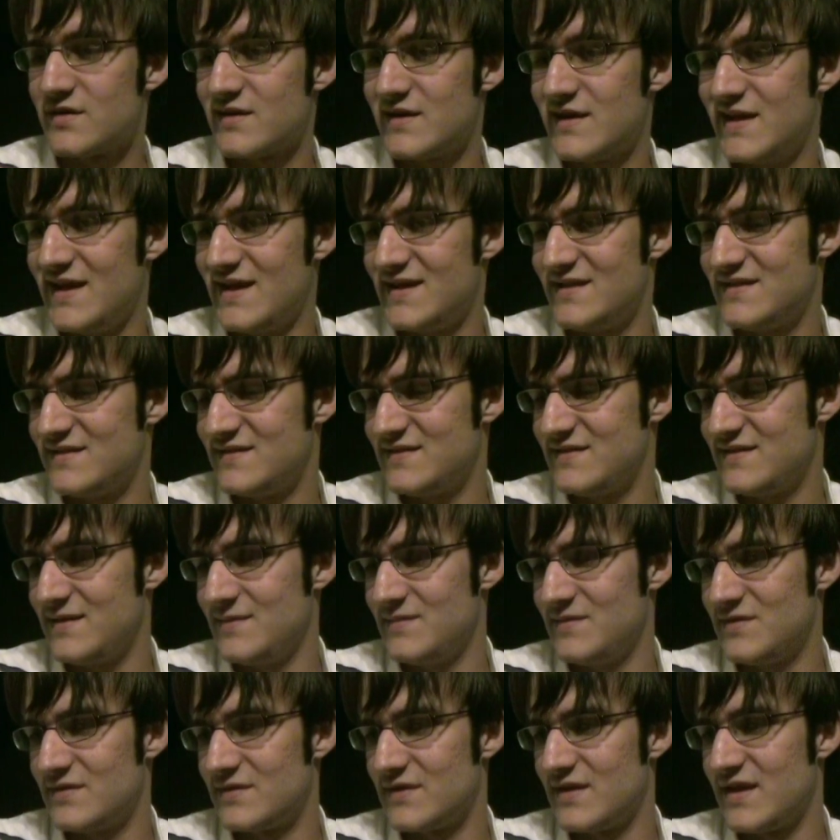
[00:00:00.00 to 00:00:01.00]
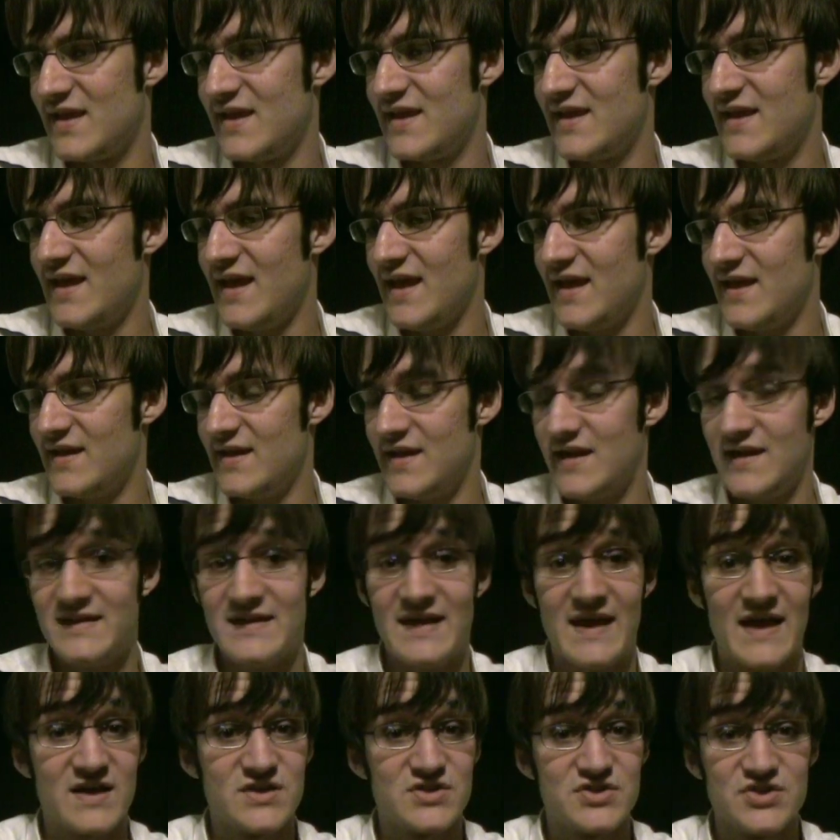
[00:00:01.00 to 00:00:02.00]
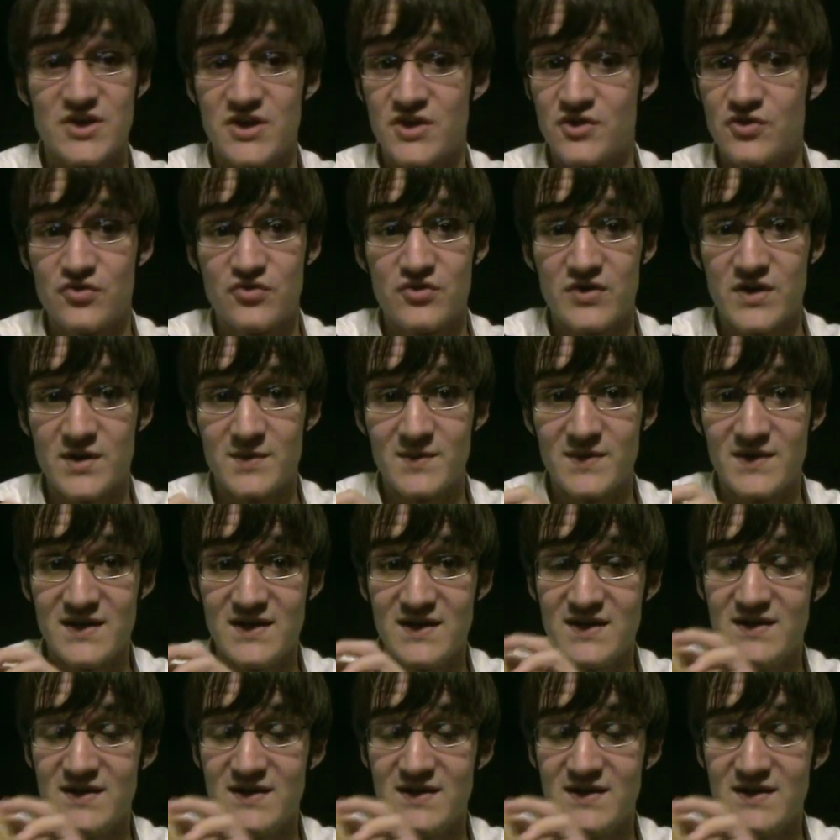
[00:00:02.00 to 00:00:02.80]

can't seem to get. It's actually incredibly